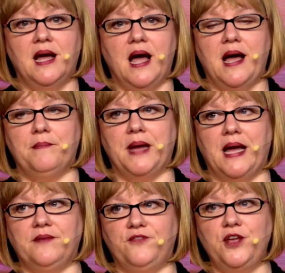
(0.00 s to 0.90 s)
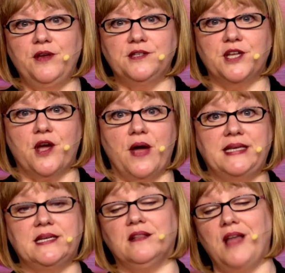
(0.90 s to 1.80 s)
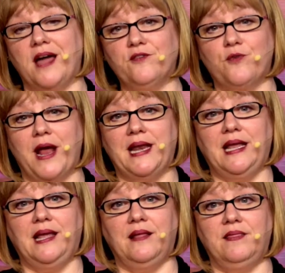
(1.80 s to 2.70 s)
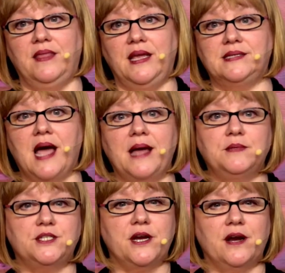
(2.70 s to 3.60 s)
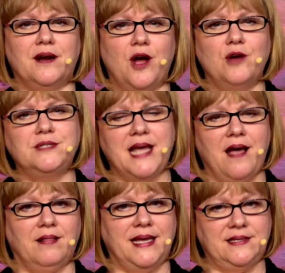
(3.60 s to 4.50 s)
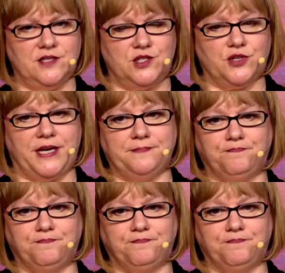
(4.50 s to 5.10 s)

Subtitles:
A few years ago, I did a lot of writing in the timeshare hotel industry.